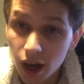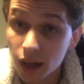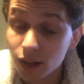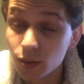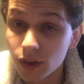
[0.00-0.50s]

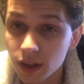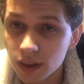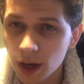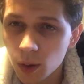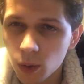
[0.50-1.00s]
I do
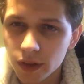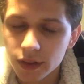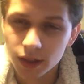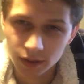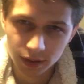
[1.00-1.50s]
think that one
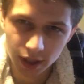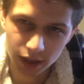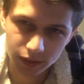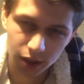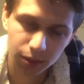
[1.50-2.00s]
thing that
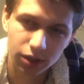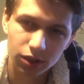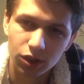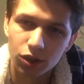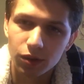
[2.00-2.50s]
is
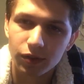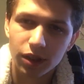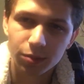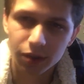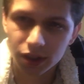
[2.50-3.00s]
fundamentally true
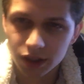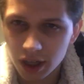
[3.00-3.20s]
and